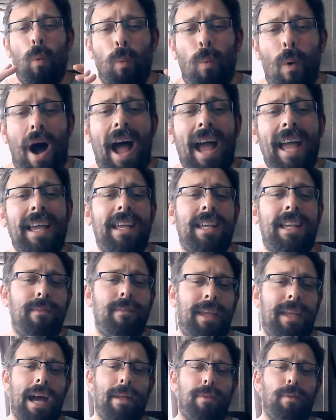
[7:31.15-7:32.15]
why
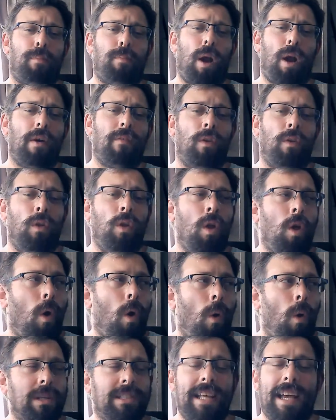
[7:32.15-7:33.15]
Captain Bravo,
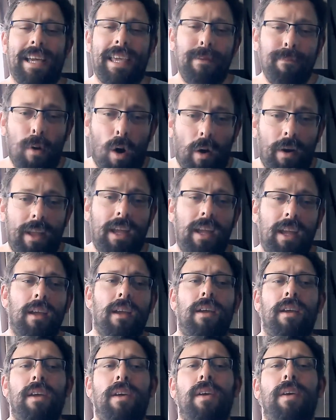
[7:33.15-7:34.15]
or Sakimori,
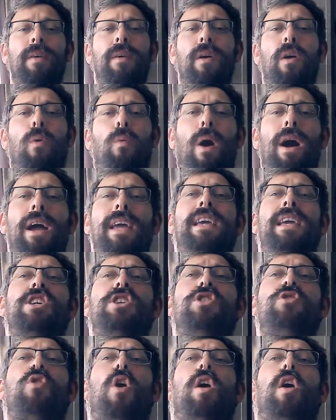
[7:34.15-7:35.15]
why he
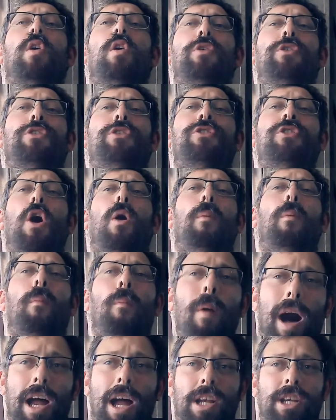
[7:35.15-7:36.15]
struggles so
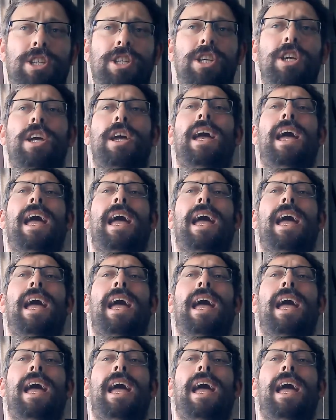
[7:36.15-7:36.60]
much.